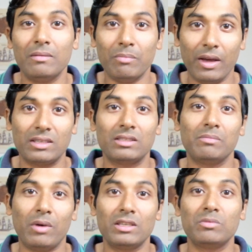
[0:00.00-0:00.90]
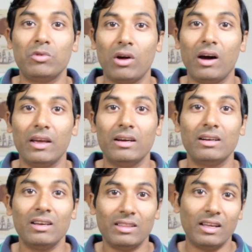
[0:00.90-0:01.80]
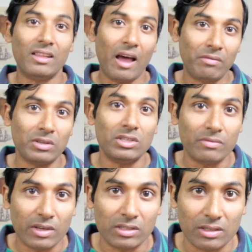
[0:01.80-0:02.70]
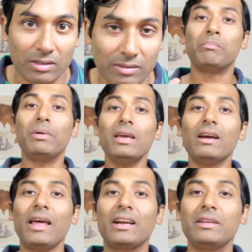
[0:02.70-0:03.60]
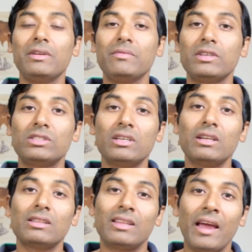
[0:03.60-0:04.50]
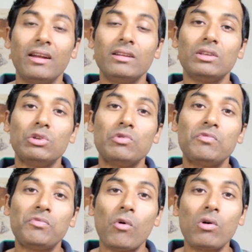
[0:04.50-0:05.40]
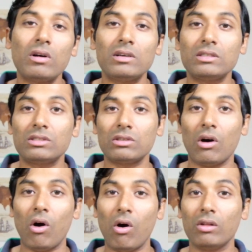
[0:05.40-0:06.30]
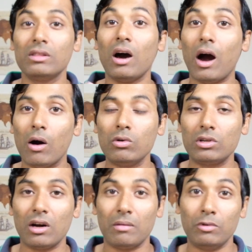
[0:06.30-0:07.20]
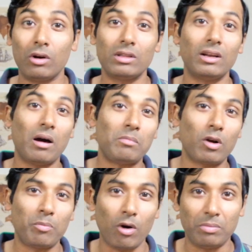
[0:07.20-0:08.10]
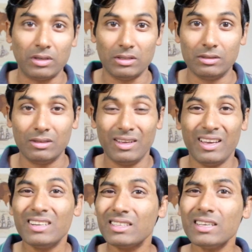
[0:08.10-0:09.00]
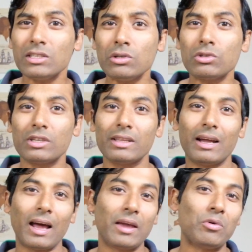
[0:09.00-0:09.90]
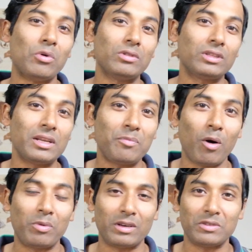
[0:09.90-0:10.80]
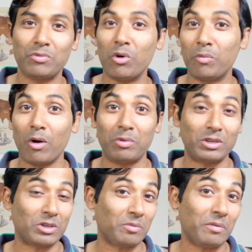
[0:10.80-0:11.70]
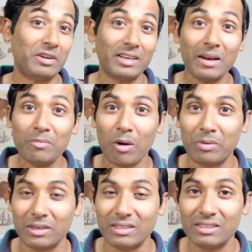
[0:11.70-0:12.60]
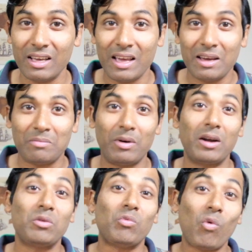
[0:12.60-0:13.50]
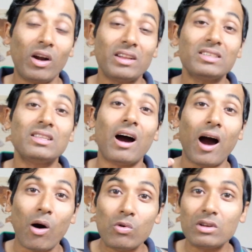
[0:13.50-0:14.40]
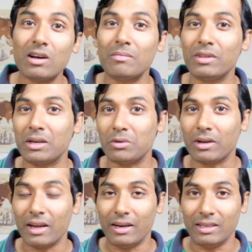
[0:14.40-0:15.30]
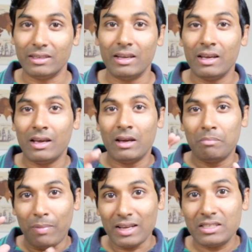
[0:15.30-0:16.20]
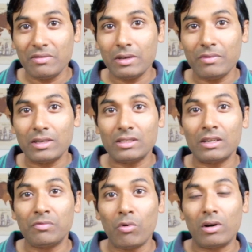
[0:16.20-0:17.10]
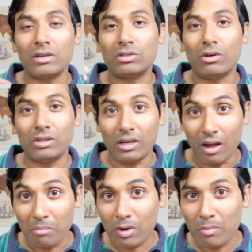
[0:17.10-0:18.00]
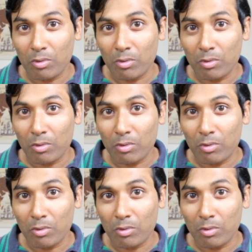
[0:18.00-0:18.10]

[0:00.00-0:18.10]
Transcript: makes much more higher than the average investors. Being an active investor, then you focus on the outcome, not the number of properties. It's easy to say that I own 3 properties, 4 properties, or maybe 10 properties, but what is the outcome that you are getting? Passive investor focus on the number of